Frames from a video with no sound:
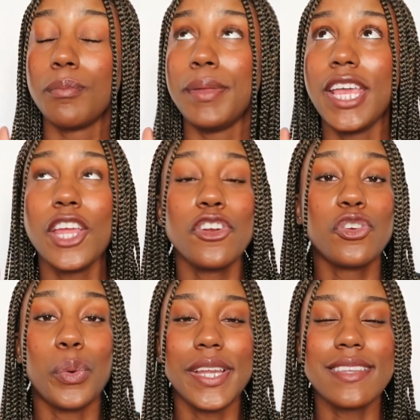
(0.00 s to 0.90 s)
Being in your
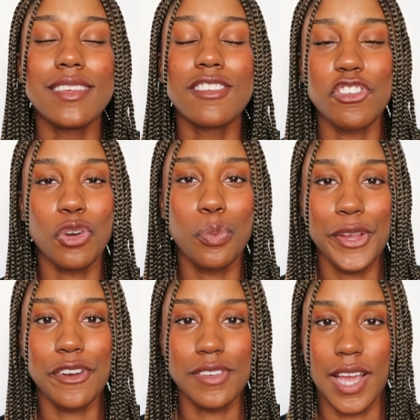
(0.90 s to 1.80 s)
20s is such a
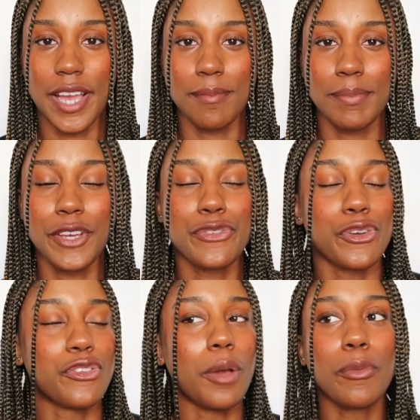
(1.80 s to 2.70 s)
weird time because
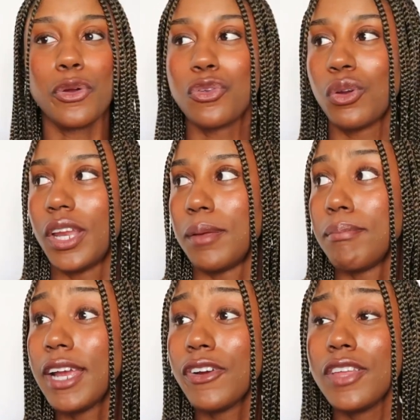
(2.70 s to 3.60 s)
there's some girls who are
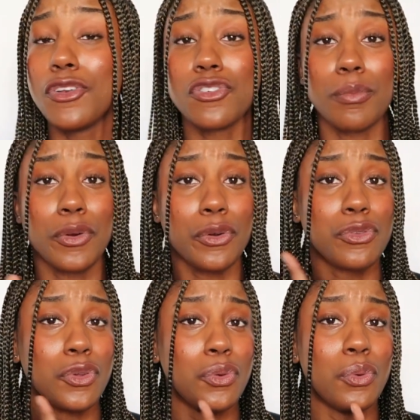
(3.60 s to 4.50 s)
getting married, there's some
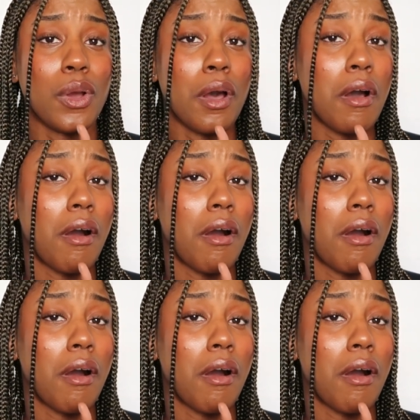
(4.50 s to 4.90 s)
girls who